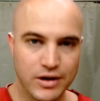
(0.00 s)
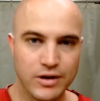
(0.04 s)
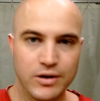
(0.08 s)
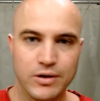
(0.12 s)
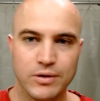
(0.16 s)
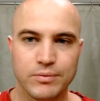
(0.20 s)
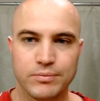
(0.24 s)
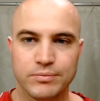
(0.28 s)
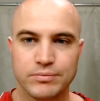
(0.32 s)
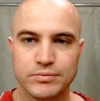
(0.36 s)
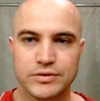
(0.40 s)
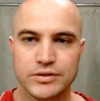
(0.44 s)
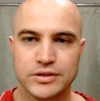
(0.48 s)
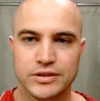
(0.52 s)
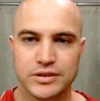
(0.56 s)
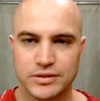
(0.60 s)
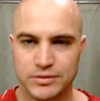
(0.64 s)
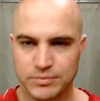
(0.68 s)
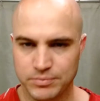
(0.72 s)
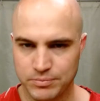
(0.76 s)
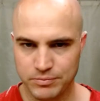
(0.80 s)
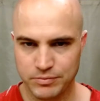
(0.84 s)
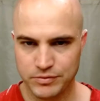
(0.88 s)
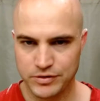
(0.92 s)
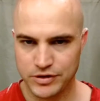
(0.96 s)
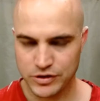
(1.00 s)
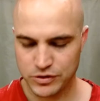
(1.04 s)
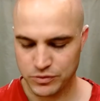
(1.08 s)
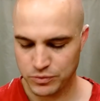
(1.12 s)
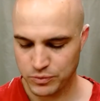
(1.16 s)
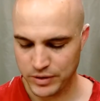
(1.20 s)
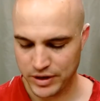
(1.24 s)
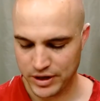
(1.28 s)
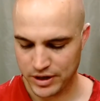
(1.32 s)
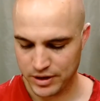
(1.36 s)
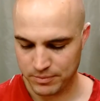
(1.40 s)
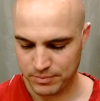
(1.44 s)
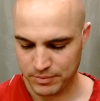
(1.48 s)
don't know, just just
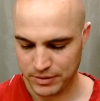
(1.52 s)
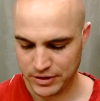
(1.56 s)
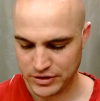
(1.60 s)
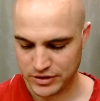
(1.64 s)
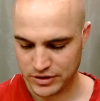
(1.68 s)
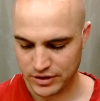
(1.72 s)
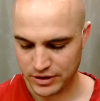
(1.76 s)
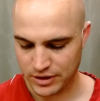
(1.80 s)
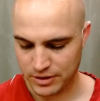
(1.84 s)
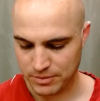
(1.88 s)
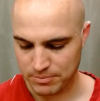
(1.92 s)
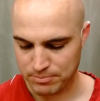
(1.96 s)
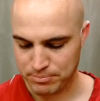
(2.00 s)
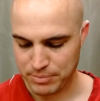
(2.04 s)
weird, a bunch of little